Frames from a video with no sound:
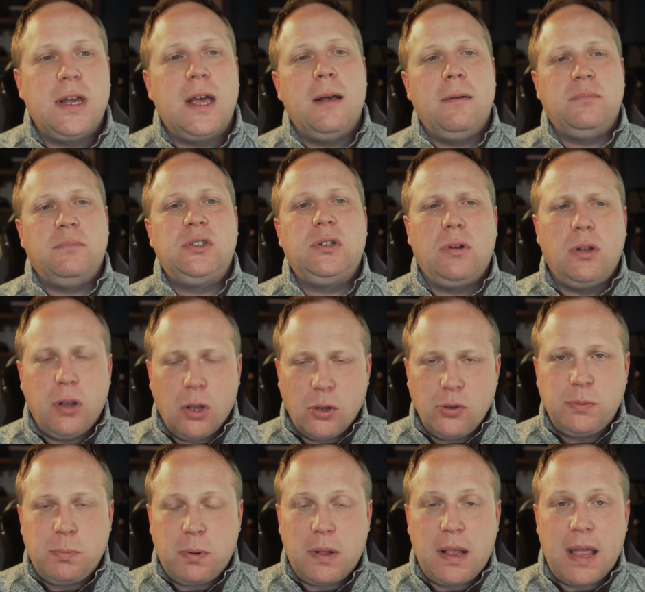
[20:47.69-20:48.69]
Um, so
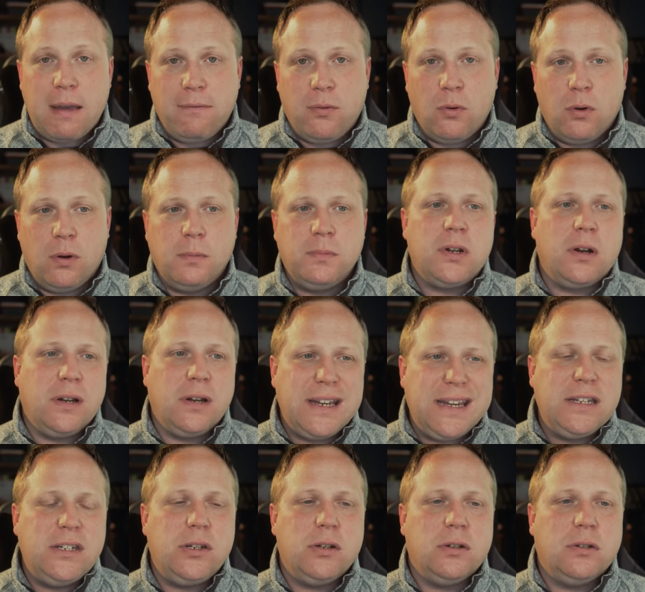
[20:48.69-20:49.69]
closed platforms are
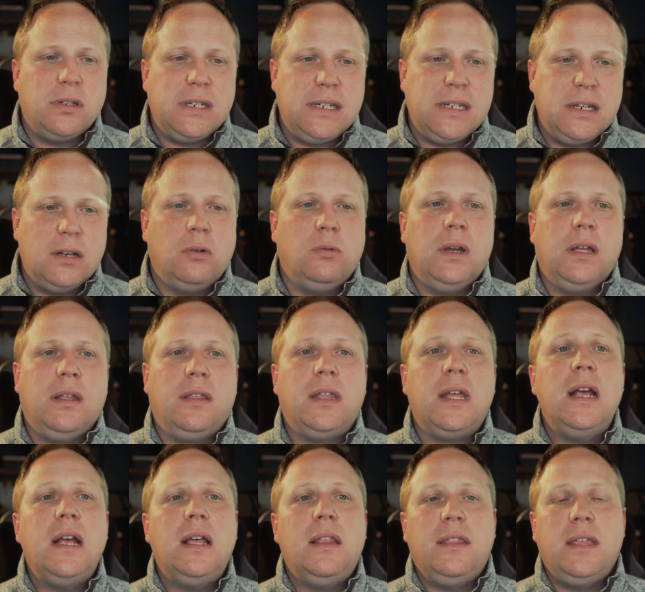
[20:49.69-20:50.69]
easier to deal with
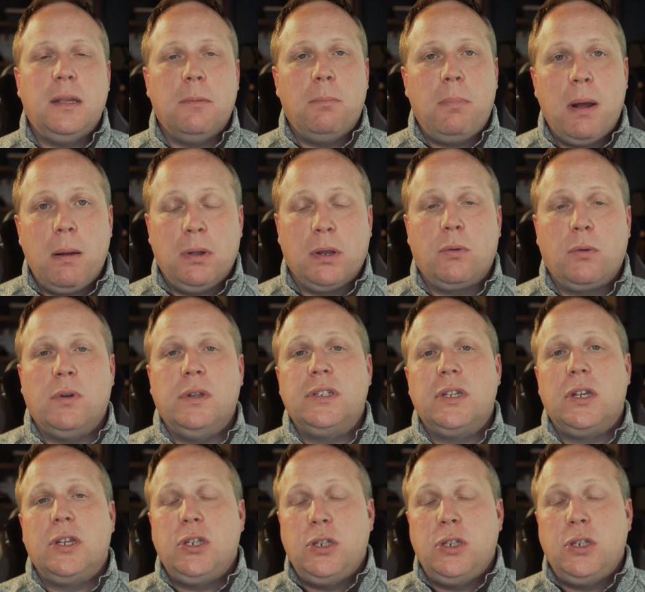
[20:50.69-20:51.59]
than the public ones.